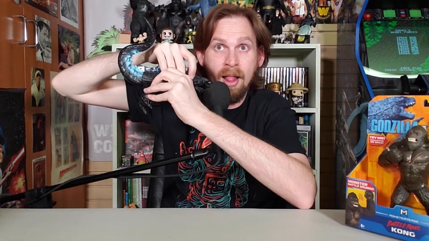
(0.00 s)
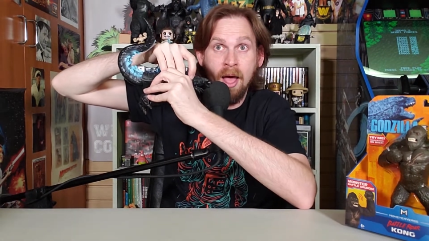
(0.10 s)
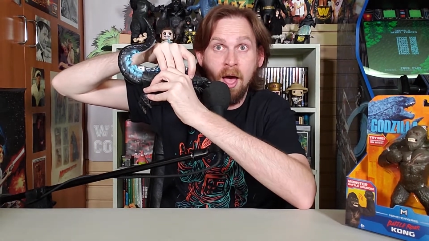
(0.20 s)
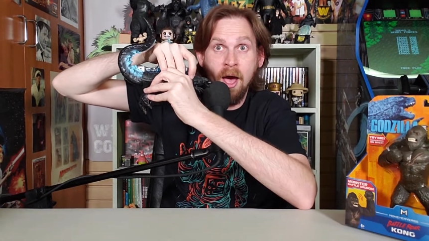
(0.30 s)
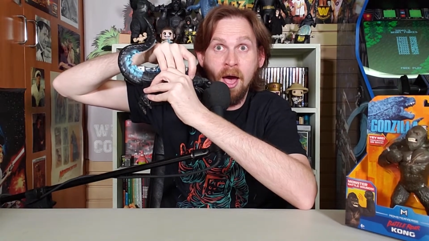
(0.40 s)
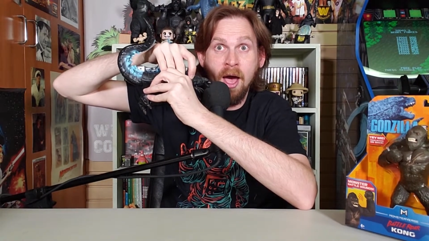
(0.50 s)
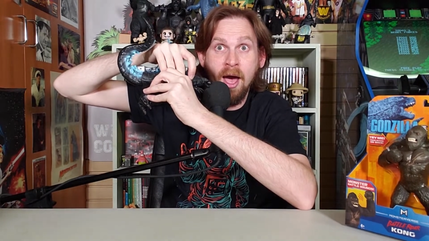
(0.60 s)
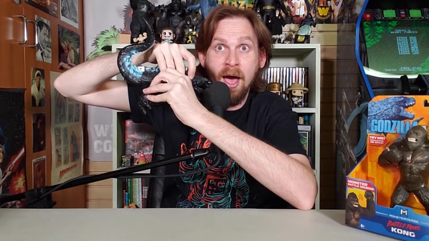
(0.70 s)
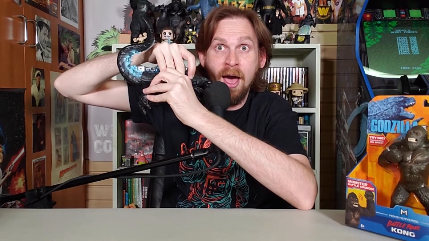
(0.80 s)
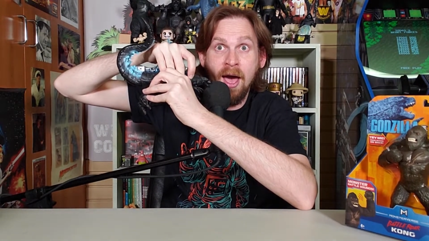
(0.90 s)

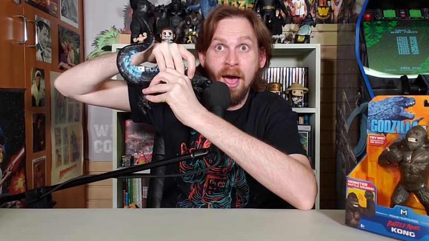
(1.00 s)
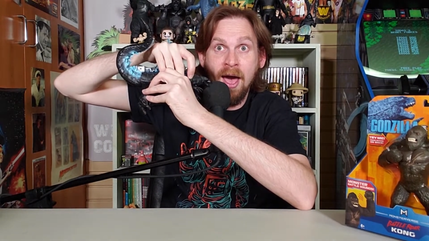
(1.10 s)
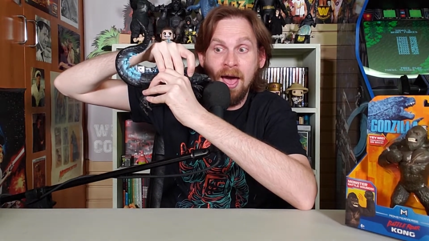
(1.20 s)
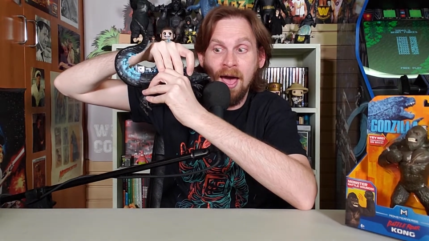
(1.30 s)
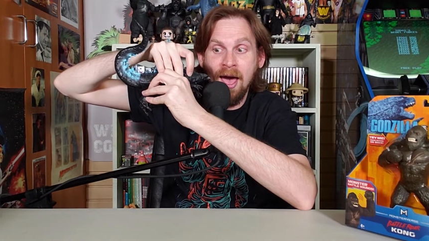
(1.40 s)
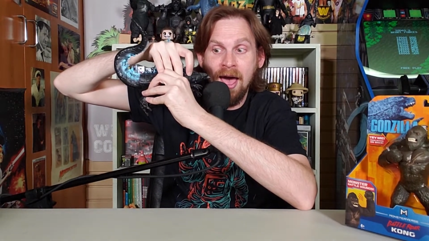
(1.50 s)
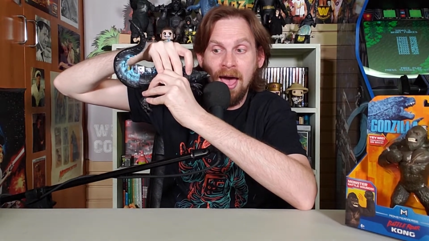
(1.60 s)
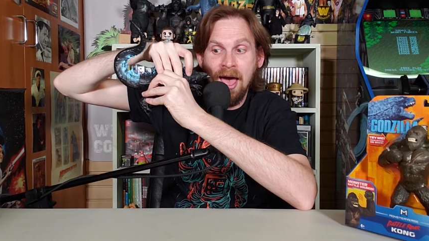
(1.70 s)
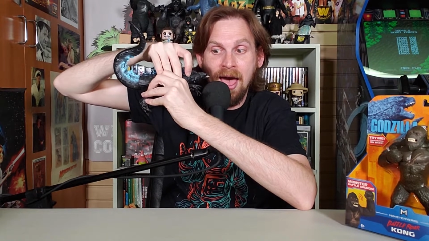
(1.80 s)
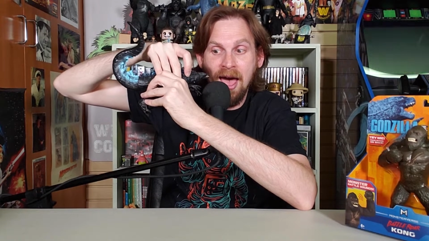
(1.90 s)

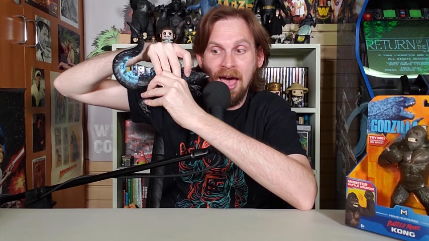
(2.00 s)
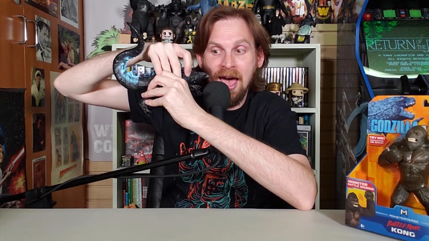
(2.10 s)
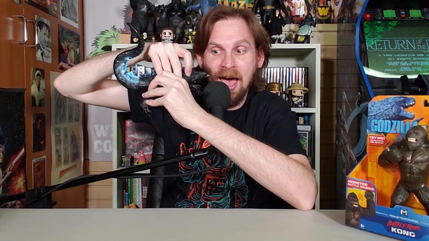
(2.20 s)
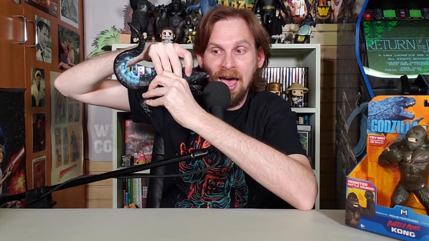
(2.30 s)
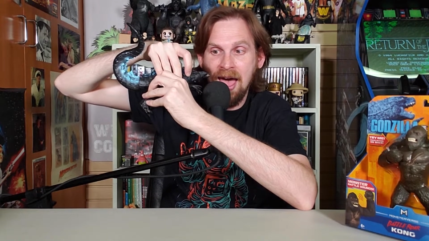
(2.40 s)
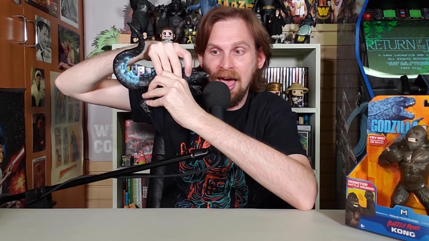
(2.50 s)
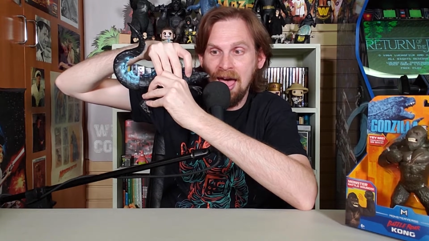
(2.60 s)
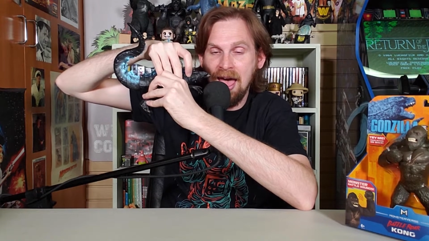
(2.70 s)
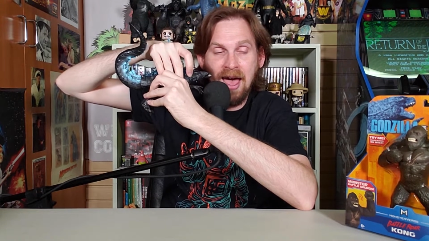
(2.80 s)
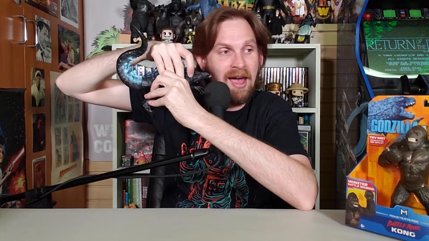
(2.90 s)

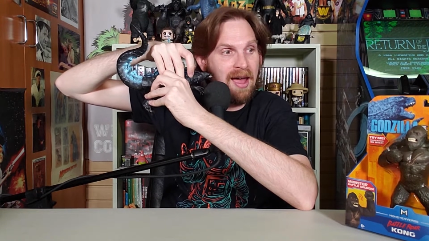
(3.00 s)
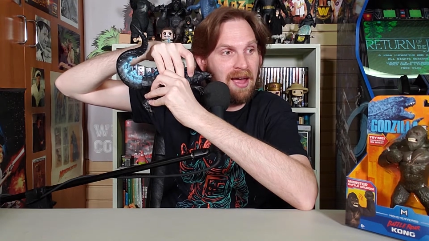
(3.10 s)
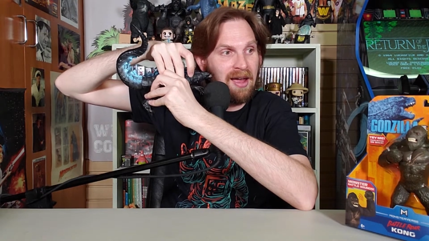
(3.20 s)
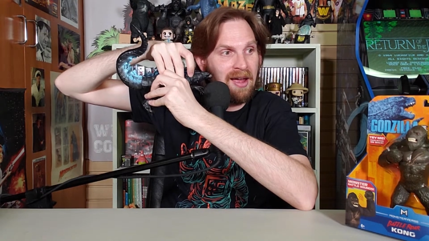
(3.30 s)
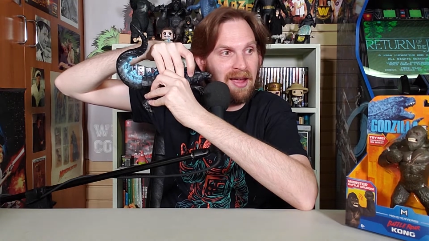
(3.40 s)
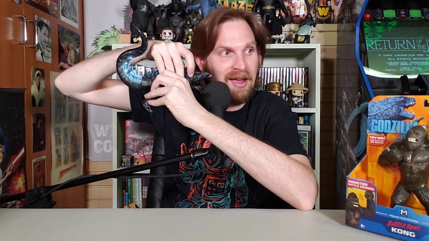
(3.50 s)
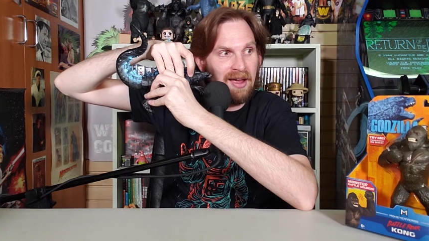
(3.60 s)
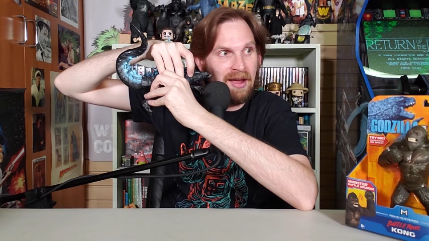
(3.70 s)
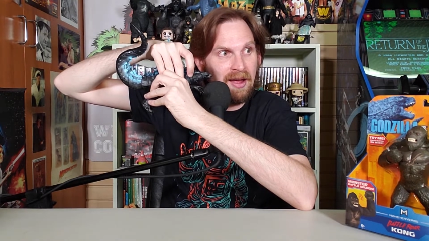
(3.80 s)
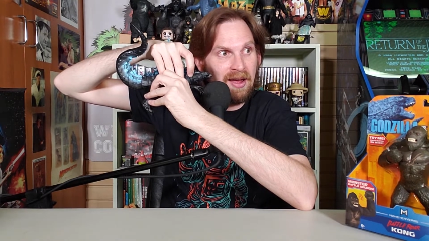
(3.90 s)

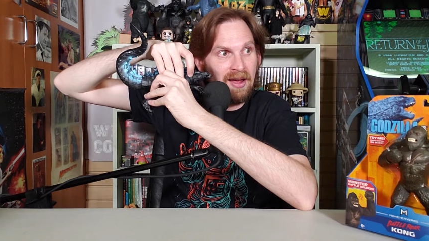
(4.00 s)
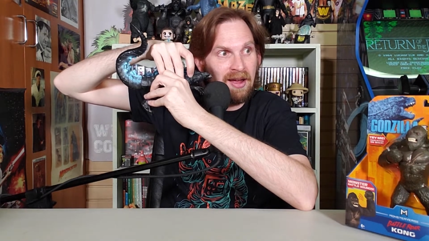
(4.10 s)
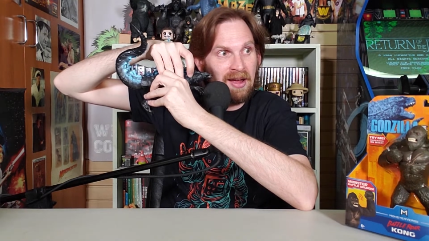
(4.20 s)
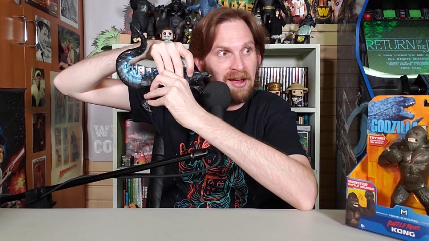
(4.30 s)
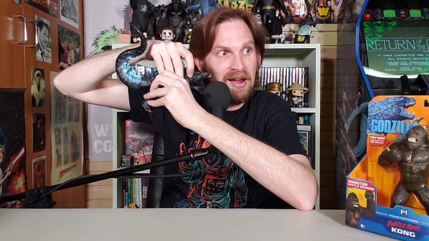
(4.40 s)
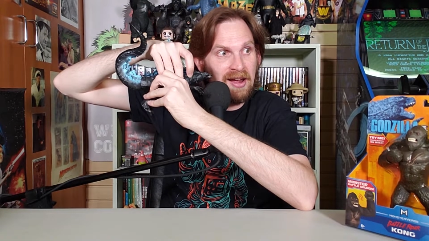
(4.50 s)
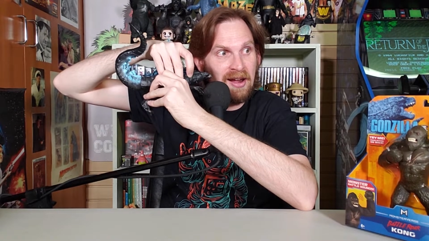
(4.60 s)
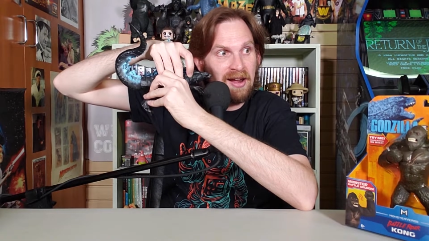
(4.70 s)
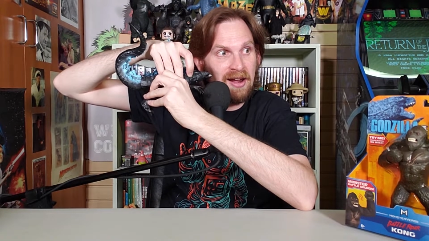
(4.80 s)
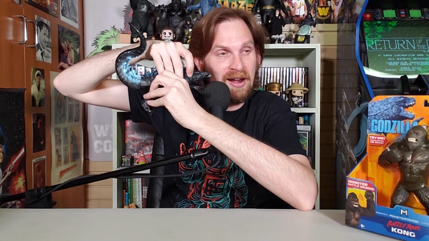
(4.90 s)

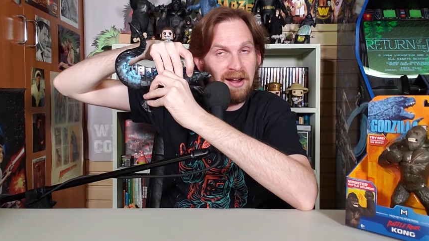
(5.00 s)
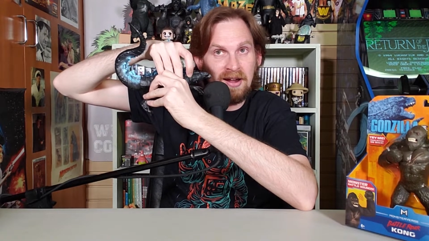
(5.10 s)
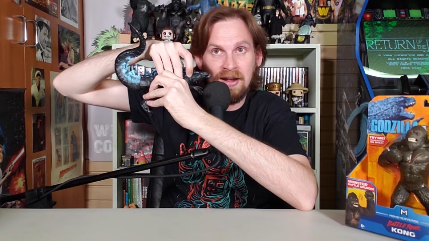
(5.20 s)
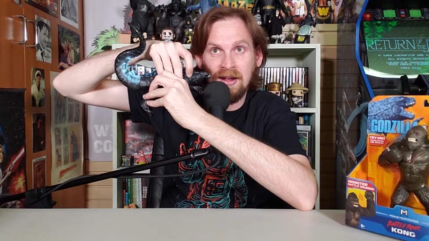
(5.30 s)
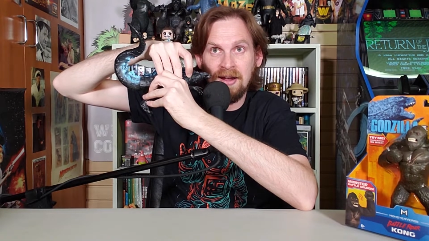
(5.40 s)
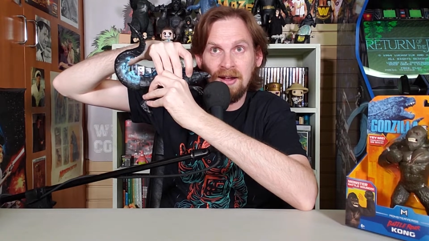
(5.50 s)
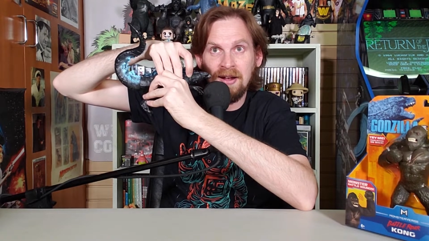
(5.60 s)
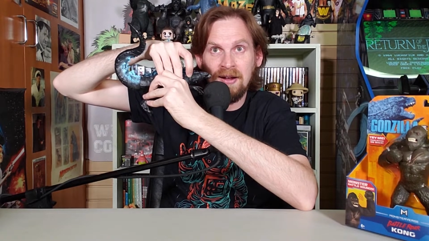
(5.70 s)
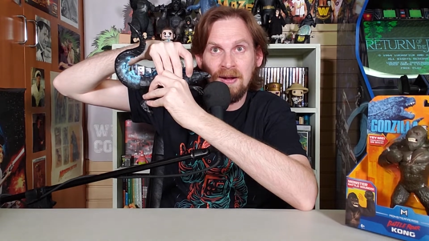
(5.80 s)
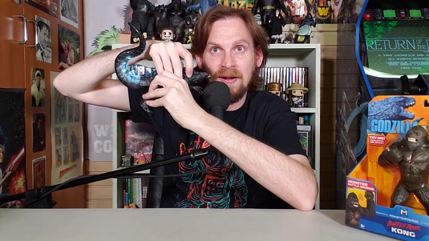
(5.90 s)

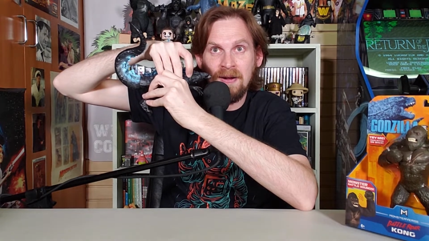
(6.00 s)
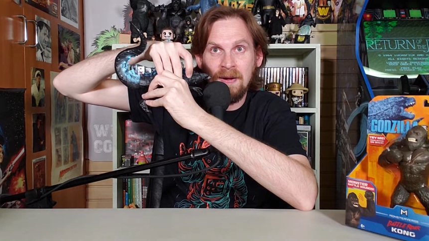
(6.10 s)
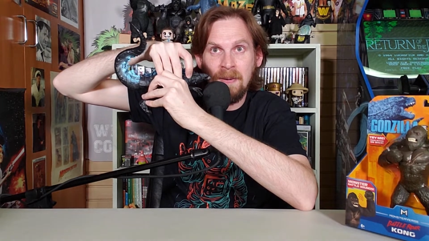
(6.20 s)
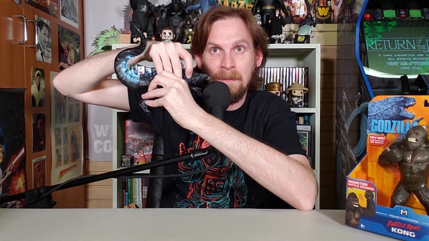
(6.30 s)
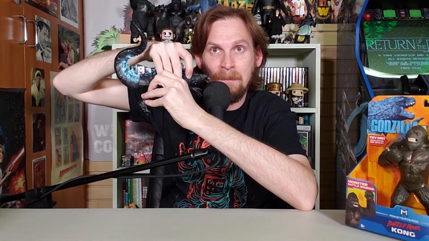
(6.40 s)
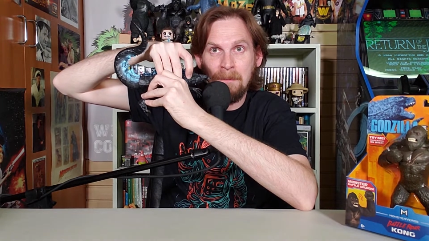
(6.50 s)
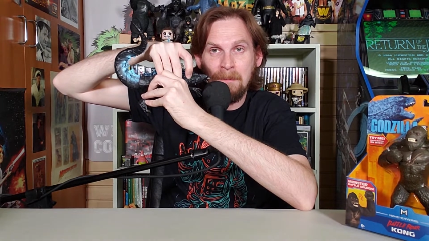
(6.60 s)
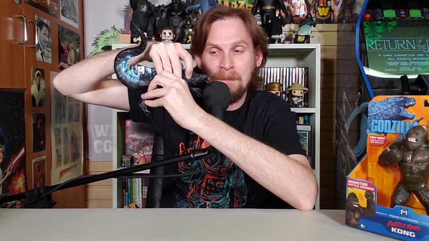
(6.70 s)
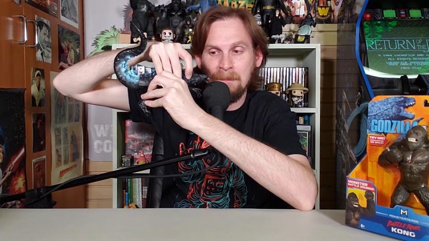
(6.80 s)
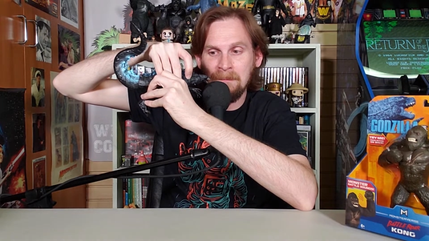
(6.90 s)

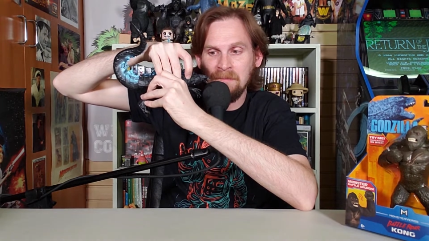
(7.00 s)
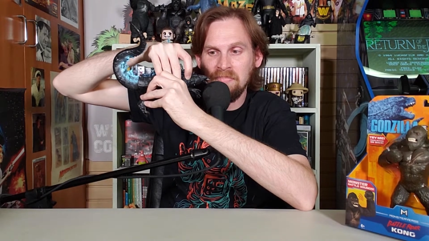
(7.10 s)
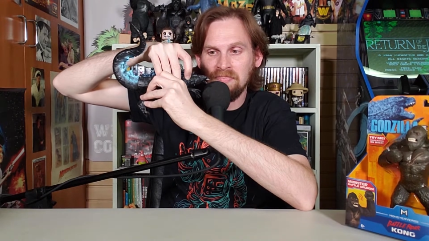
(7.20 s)
No one is speaking in this clip.